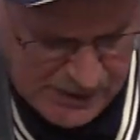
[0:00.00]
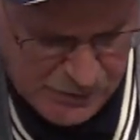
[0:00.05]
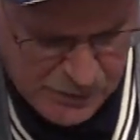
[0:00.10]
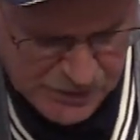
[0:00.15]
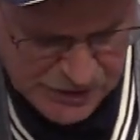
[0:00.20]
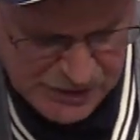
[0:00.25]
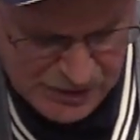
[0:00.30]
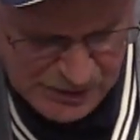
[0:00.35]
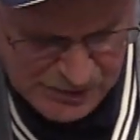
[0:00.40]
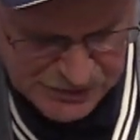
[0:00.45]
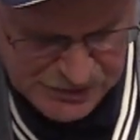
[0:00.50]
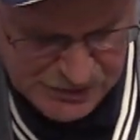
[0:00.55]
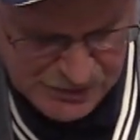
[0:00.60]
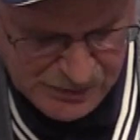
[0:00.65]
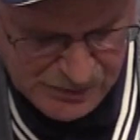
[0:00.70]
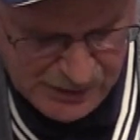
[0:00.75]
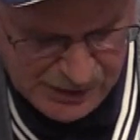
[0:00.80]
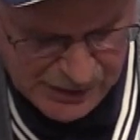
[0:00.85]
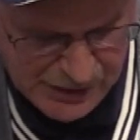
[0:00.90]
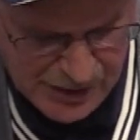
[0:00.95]
He was
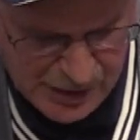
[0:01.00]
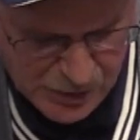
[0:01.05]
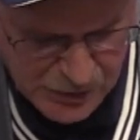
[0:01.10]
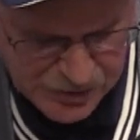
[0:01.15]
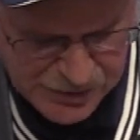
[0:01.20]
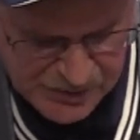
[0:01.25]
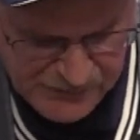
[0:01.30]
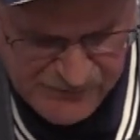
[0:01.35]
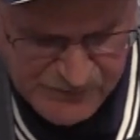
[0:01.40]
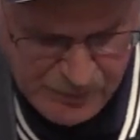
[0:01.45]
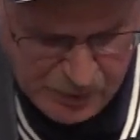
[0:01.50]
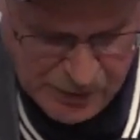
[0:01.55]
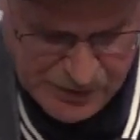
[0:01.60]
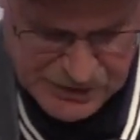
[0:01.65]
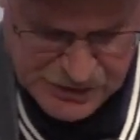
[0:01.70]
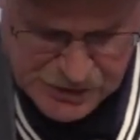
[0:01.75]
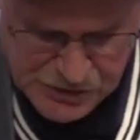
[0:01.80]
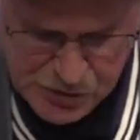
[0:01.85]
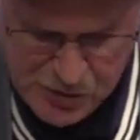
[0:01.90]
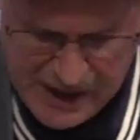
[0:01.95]
also a coach of
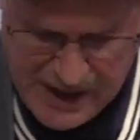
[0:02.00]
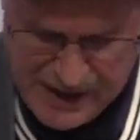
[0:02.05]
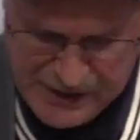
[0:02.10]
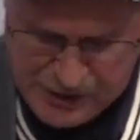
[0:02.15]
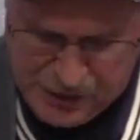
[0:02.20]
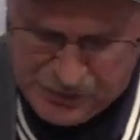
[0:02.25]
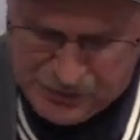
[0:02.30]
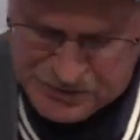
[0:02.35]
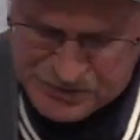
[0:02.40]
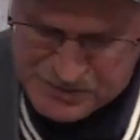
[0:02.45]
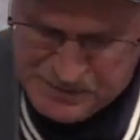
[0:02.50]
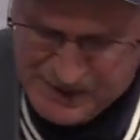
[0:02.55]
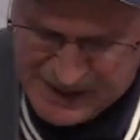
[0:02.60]
boys track, girls